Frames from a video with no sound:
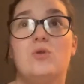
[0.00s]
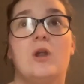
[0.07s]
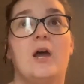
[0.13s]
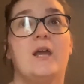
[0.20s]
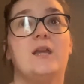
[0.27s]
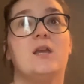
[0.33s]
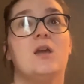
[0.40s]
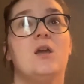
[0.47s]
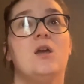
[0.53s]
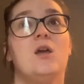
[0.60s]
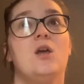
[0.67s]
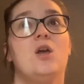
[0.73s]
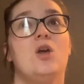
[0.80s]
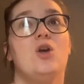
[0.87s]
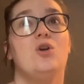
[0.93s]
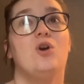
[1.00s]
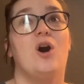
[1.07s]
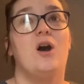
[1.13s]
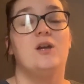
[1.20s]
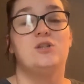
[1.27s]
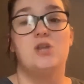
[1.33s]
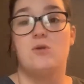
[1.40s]
Like,
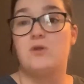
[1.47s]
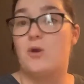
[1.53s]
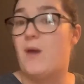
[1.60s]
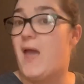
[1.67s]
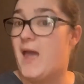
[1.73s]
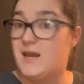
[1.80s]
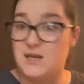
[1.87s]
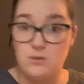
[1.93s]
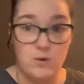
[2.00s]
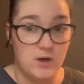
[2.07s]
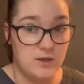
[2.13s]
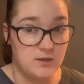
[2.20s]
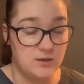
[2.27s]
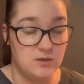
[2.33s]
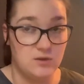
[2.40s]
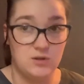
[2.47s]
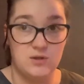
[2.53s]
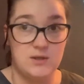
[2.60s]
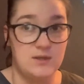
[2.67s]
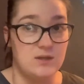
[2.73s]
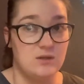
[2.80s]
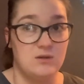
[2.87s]
I don't know
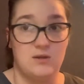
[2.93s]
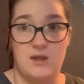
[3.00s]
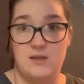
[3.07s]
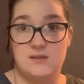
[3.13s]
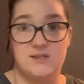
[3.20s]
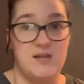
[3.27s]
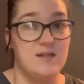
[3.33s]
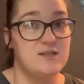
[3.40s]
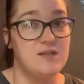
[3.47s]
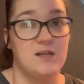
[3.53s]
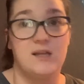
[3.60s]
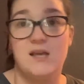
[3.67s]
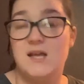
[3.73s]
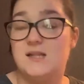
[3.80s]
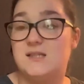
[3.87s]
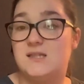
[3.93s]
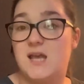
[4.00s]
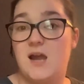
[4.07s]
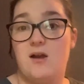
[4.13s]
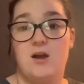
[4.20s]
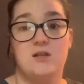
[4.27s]
anyone that sends their kids there.